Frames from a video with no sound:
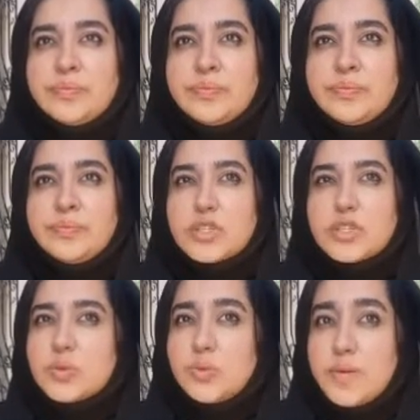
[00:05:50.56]
for
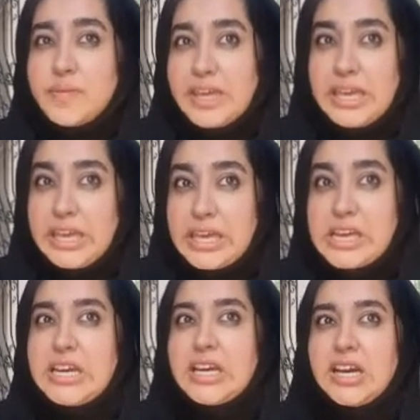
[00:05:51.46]
swimming,
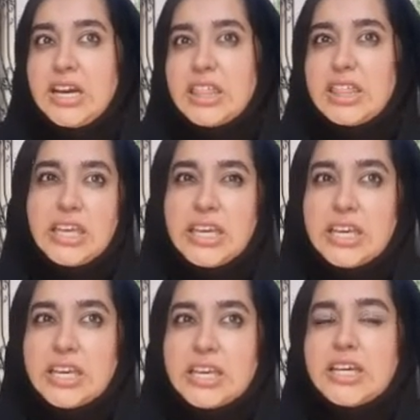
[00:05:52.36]
I think,
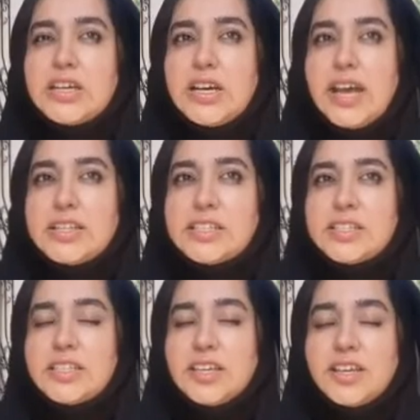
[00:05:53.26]

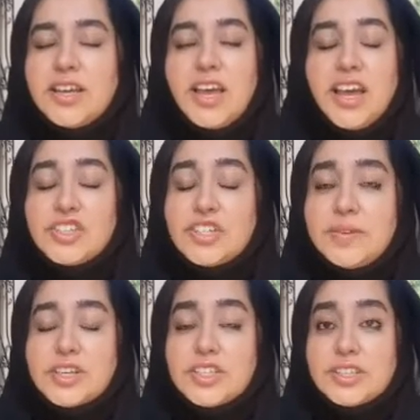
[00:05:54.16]
and she
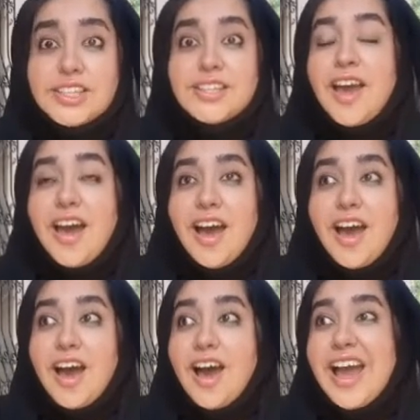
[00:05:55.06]
mentioned that
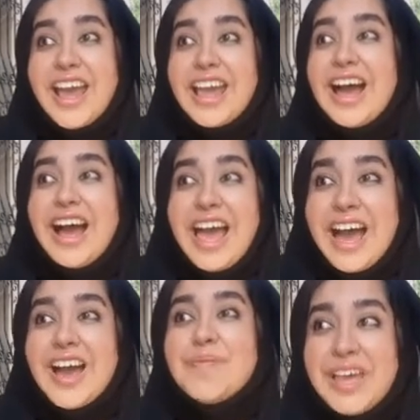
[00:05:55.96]
I
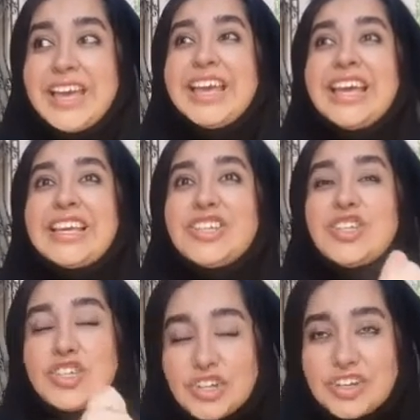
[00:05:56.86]
I make
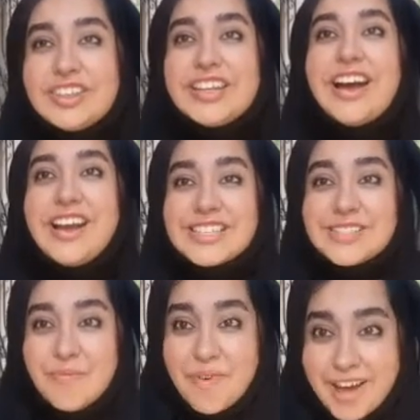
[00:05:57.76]
sure that I
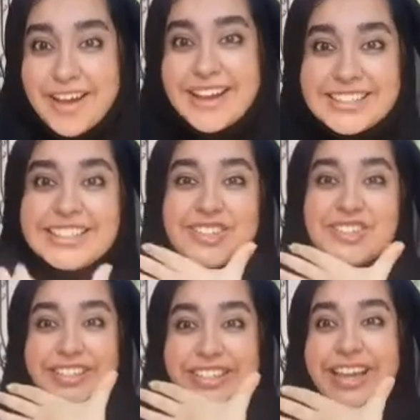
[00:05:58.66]
smile
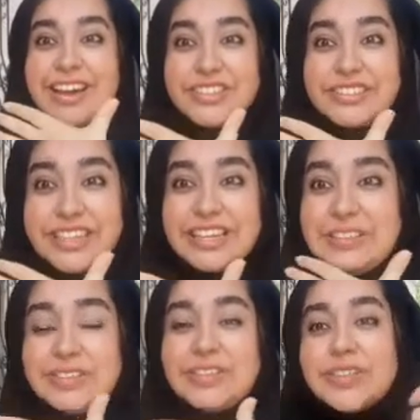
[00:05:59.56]
literally every day,
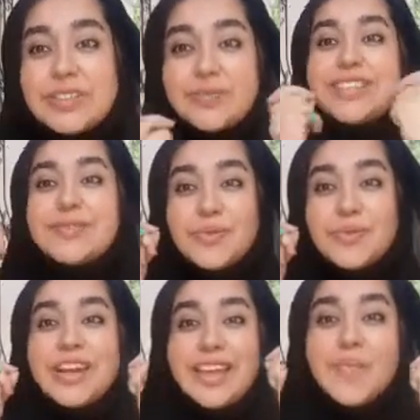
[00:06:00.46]
even if it means
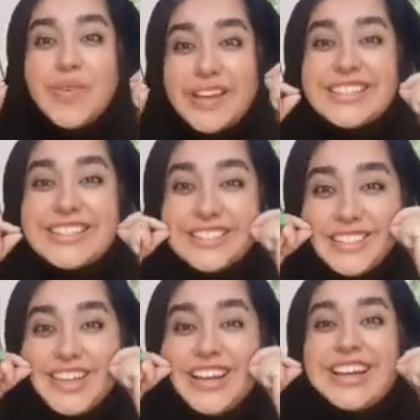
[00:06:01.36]
putting a
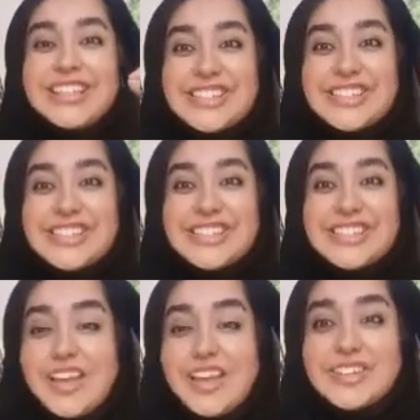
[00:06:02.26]
pencil and just
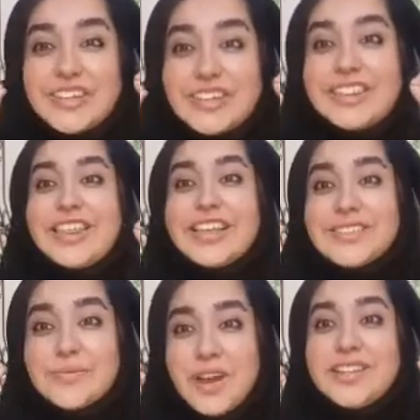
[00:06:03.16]
making sure that
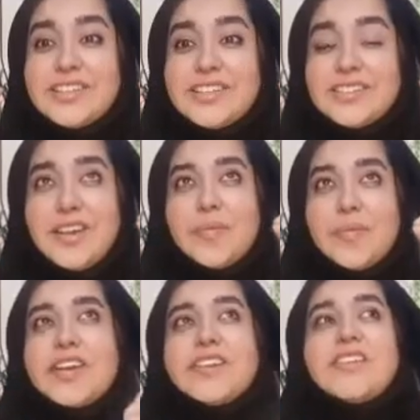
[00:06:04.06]
smile is in
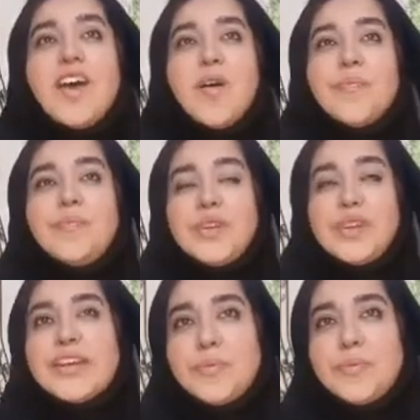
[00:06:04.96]
there, because
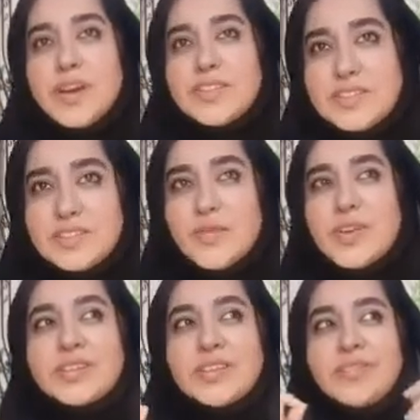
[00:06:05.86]
being positive
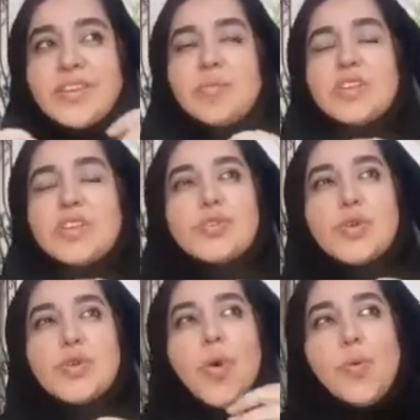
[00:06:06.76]
has given me
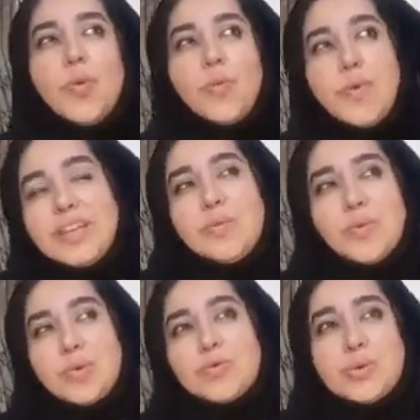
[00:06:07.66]
so many
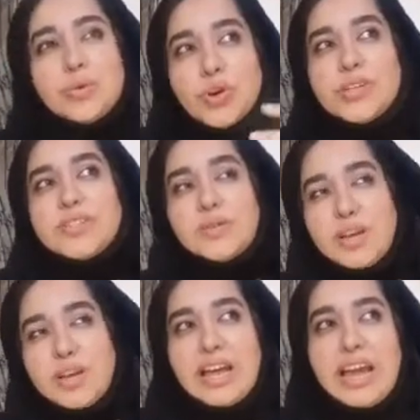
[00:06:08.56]
more rewards in
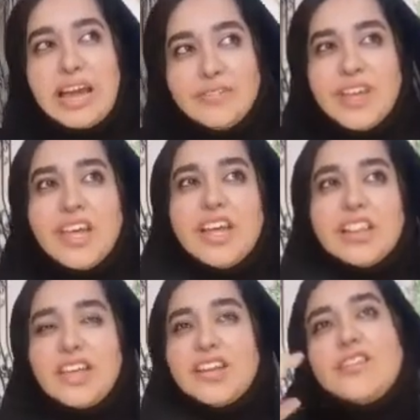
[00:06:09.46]
my life
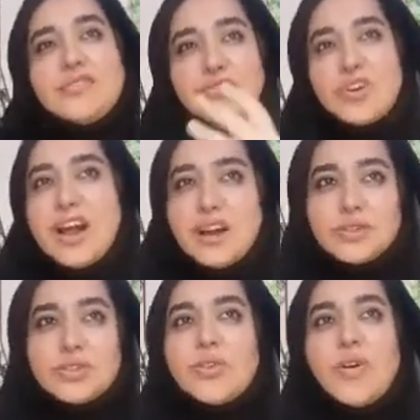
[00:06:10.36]
than a
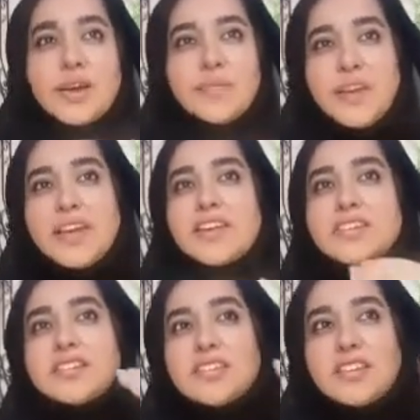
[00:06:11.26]
frown. So I make
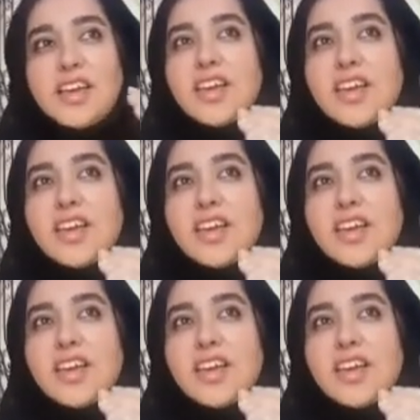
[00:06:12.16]
it like